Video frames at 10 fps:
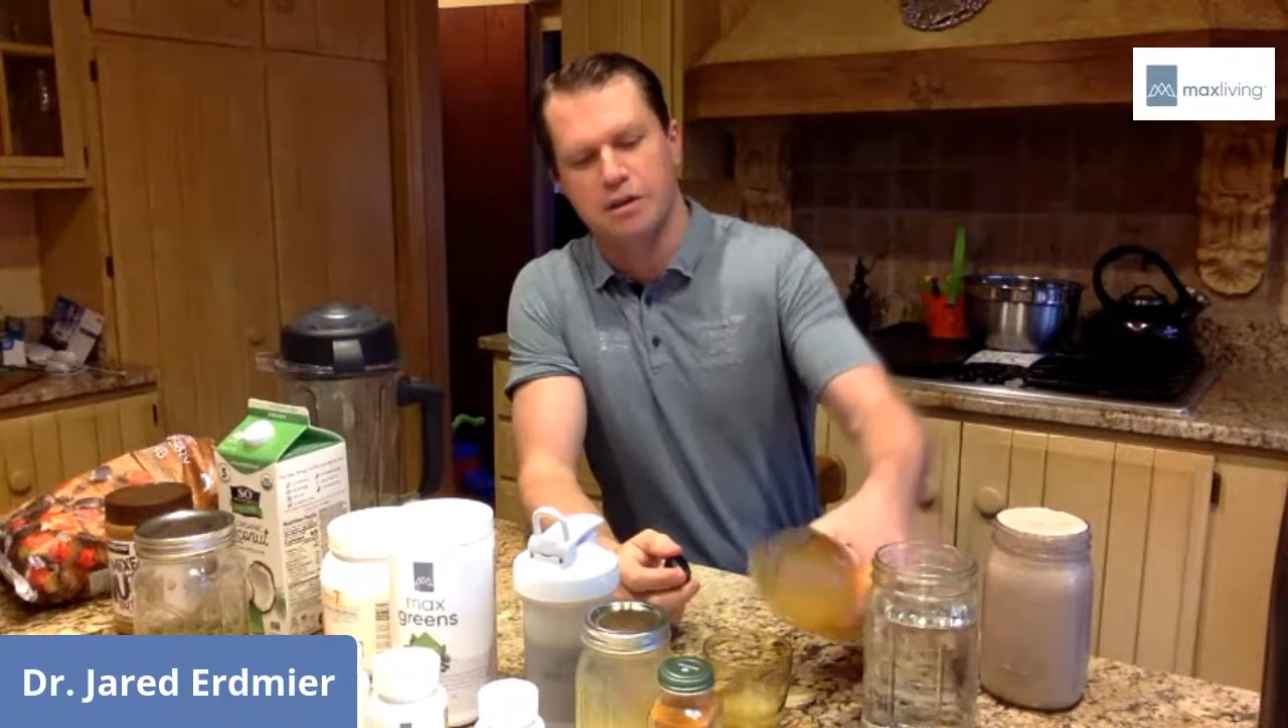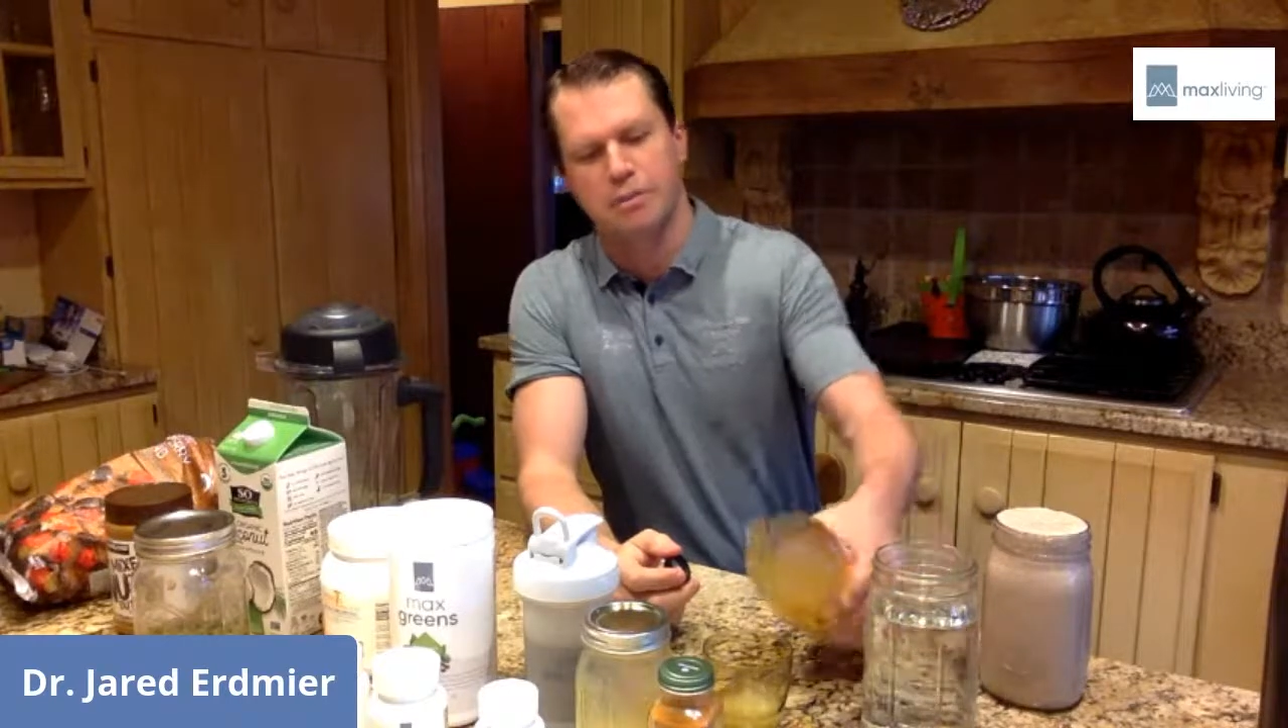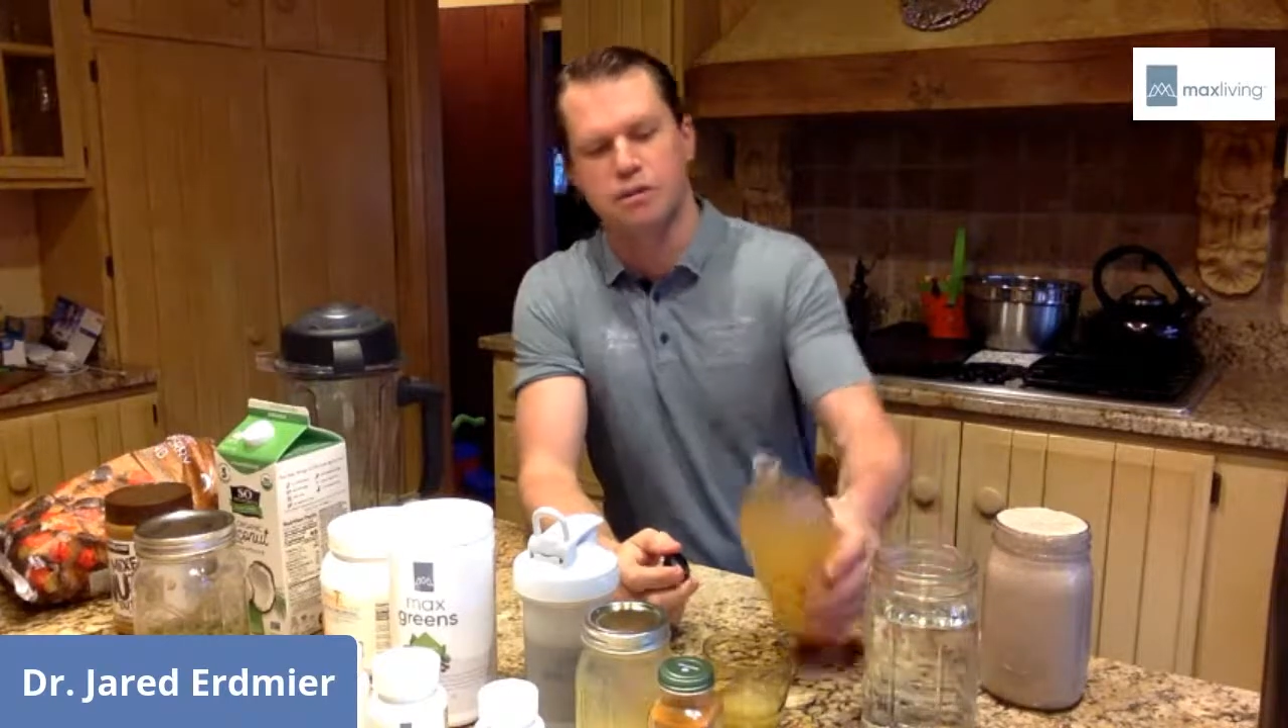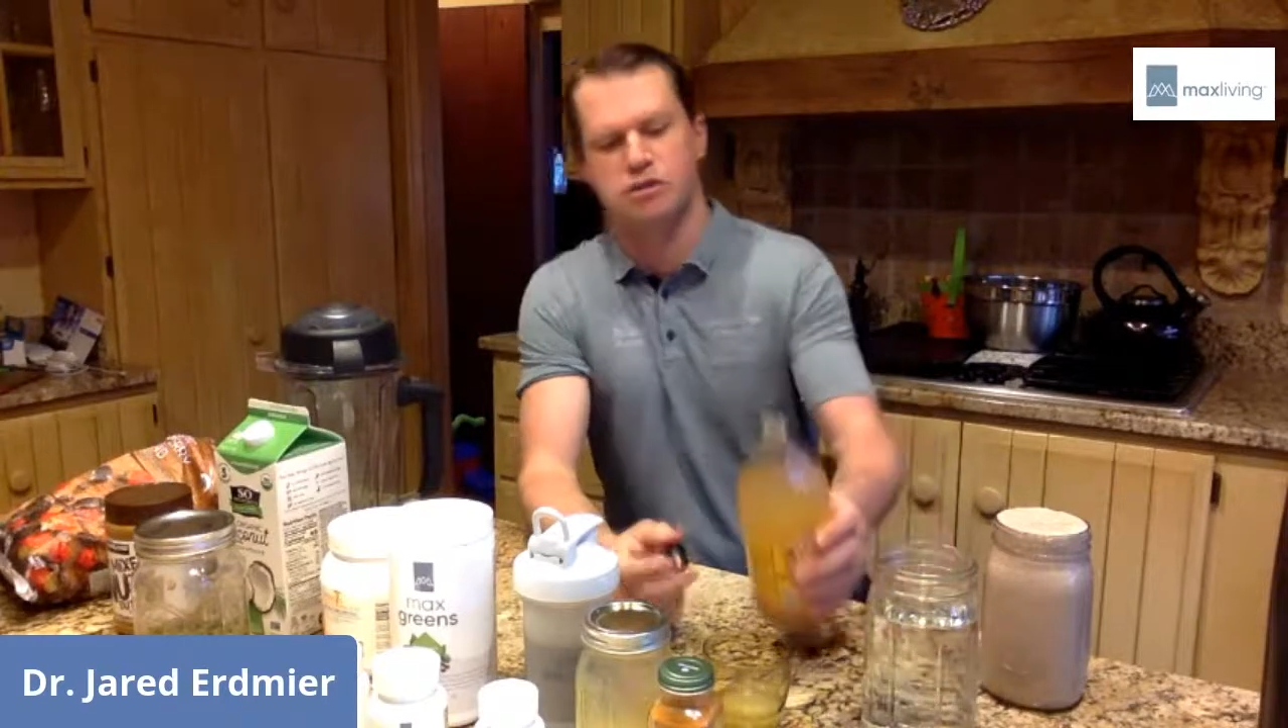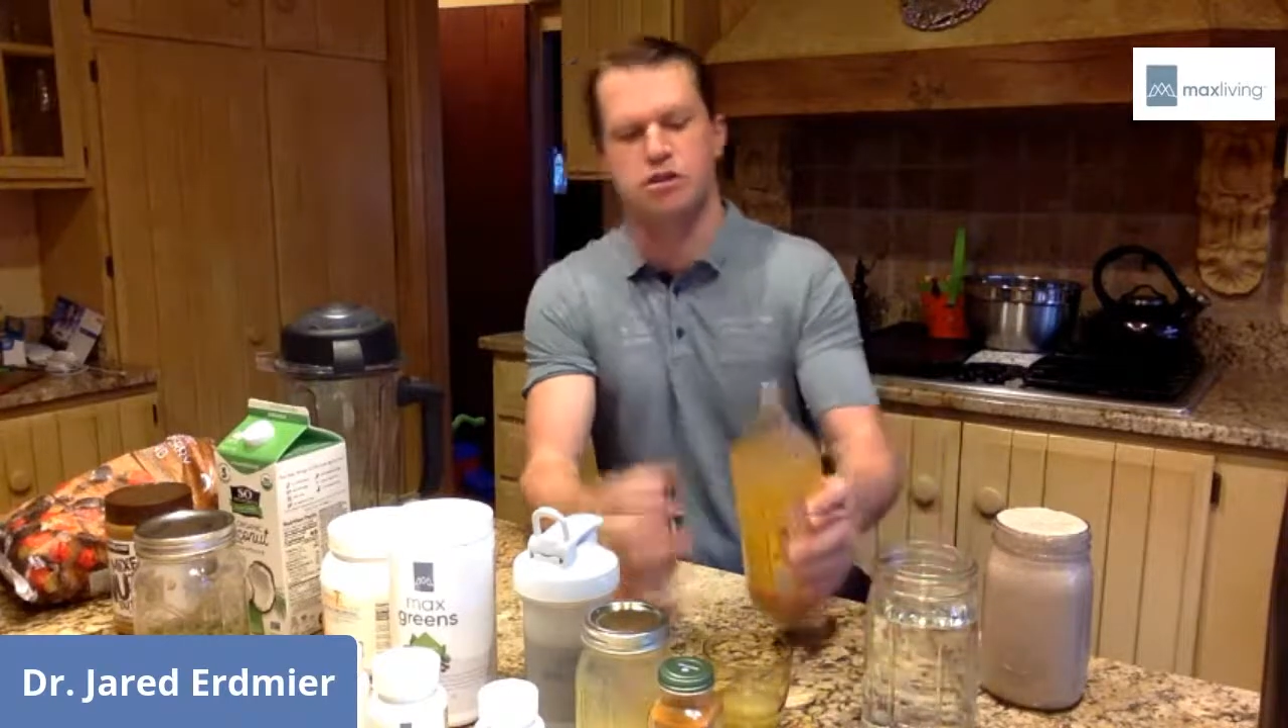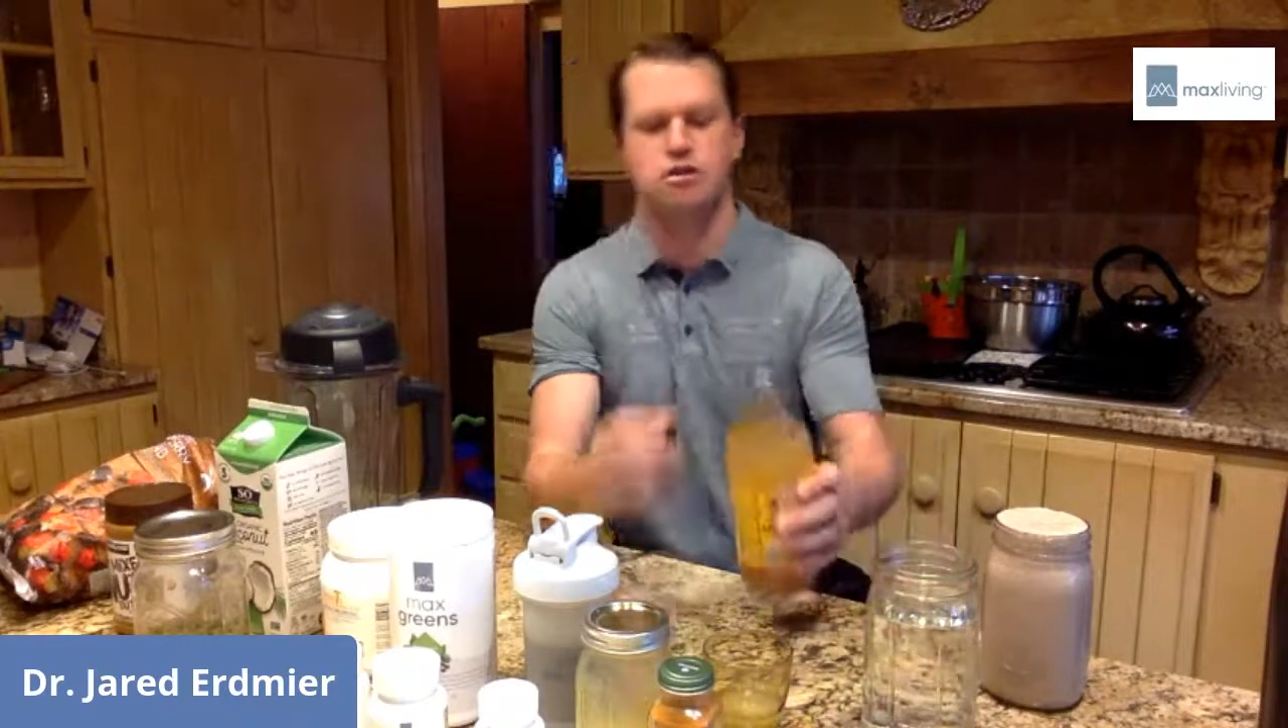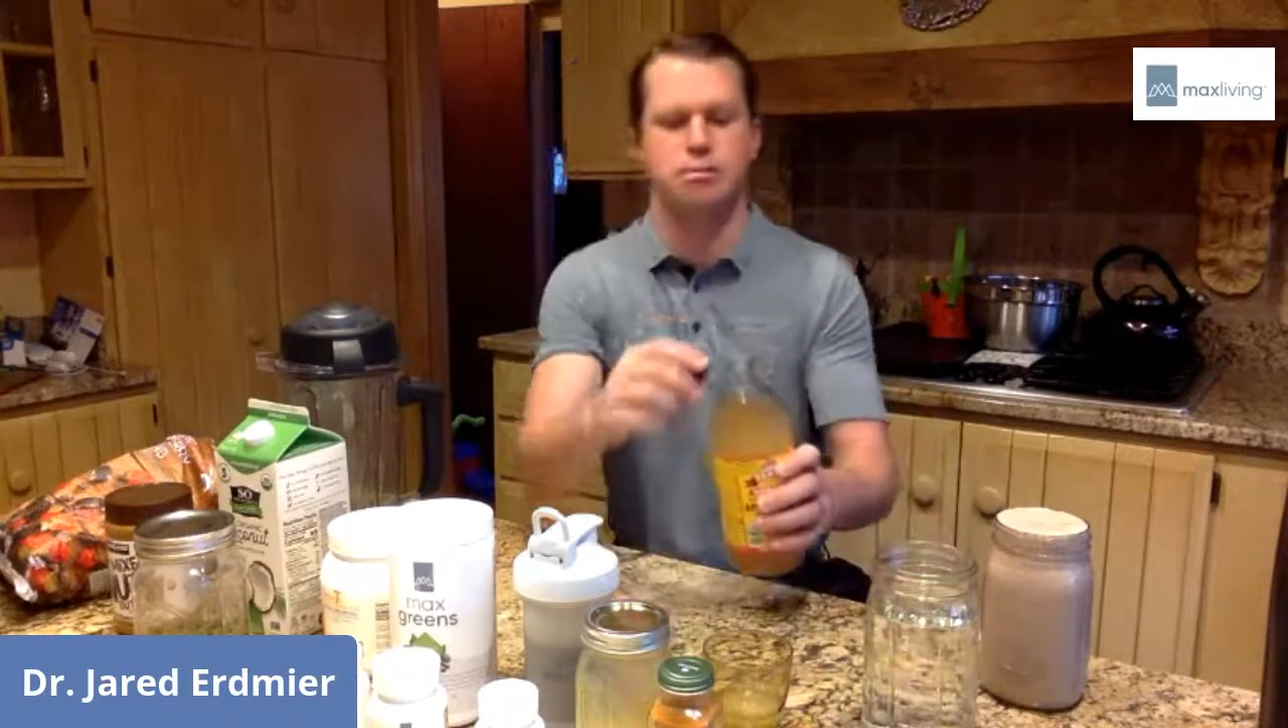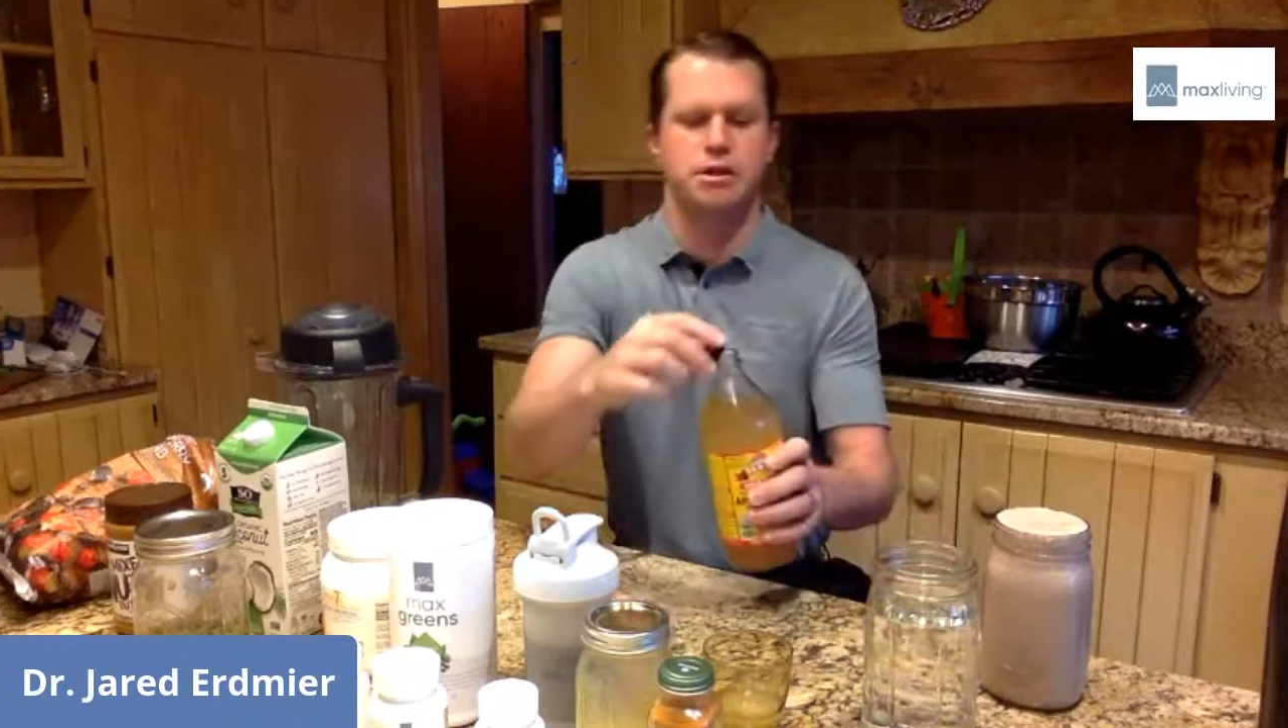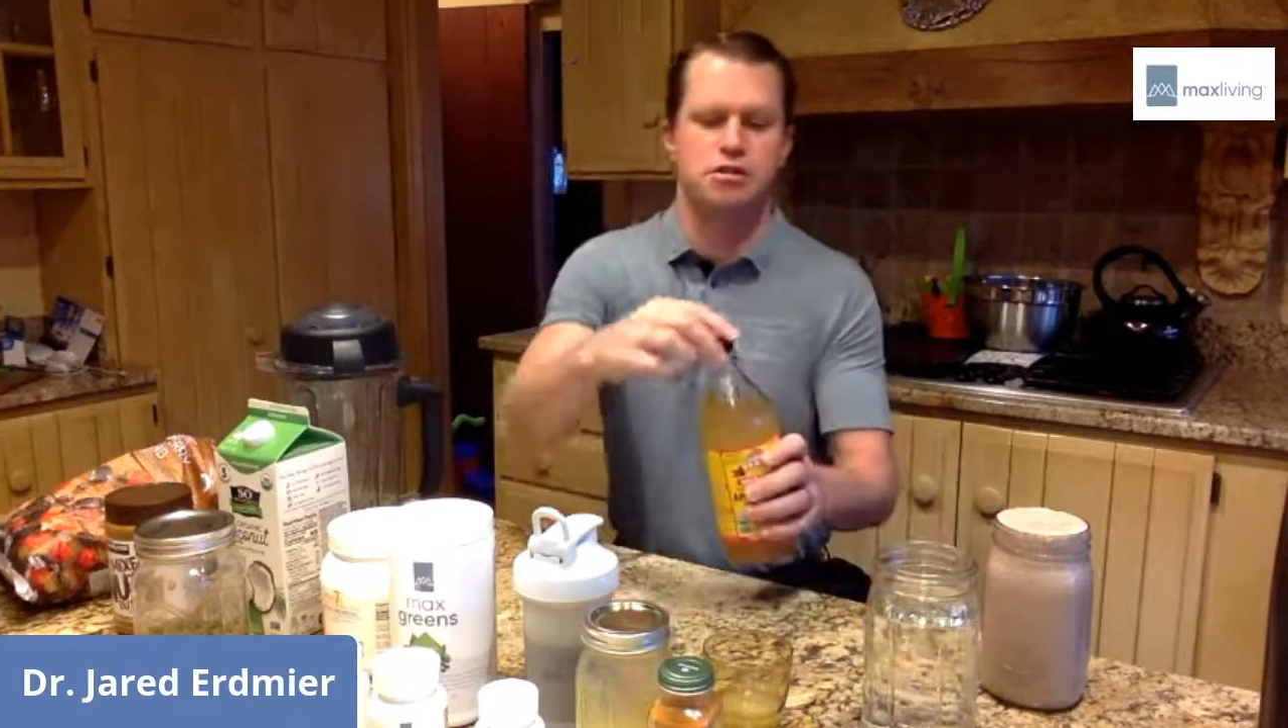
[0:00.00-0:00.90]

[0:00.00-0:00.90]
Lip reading: immune system be